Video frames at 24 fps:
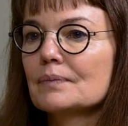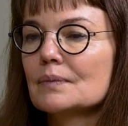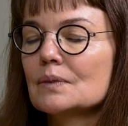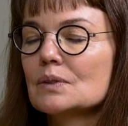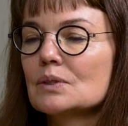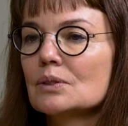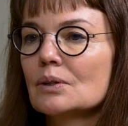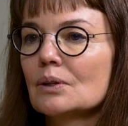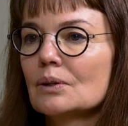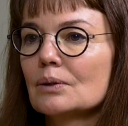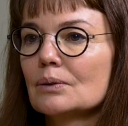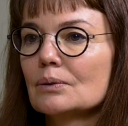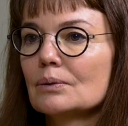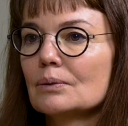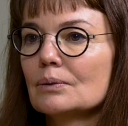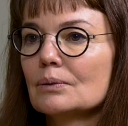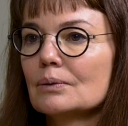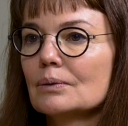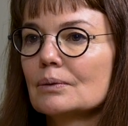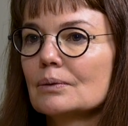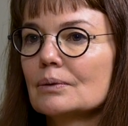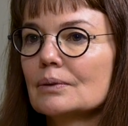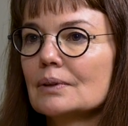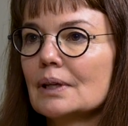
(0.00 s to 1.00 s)

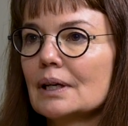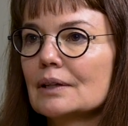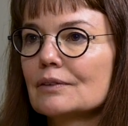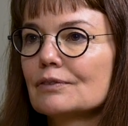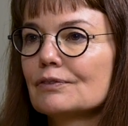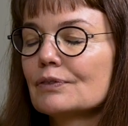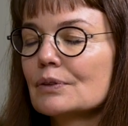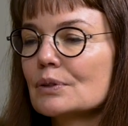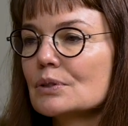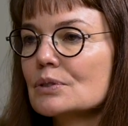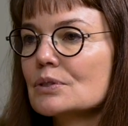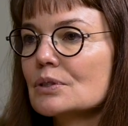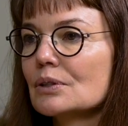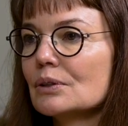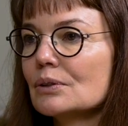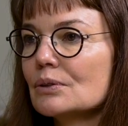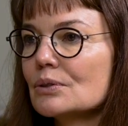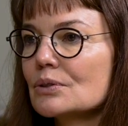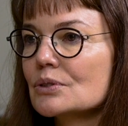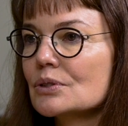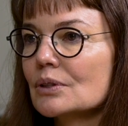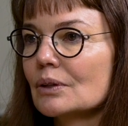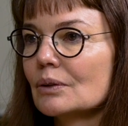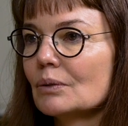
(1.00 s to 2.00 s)
So that first
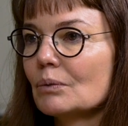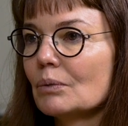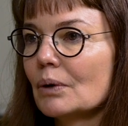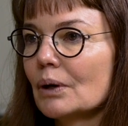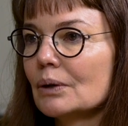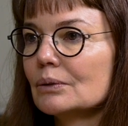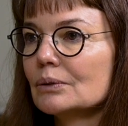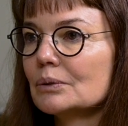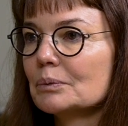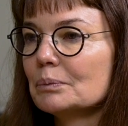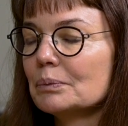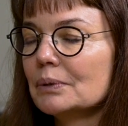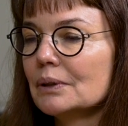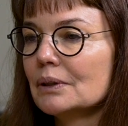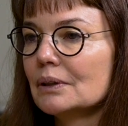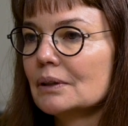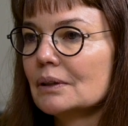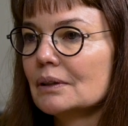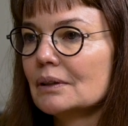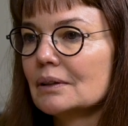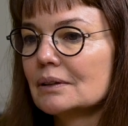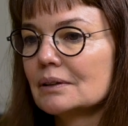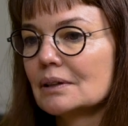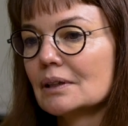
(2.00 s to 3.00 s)
solution won't
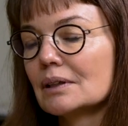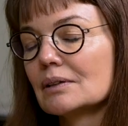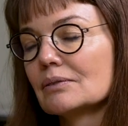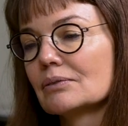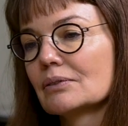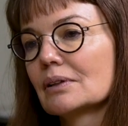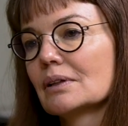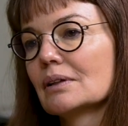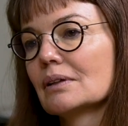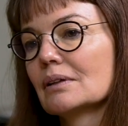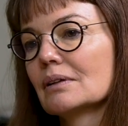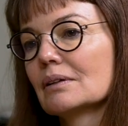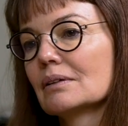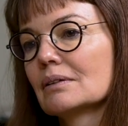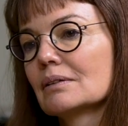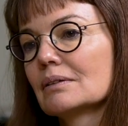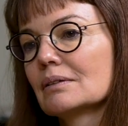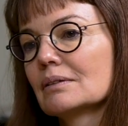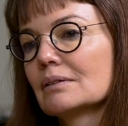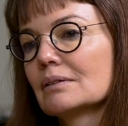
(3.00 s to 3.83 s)
be delivering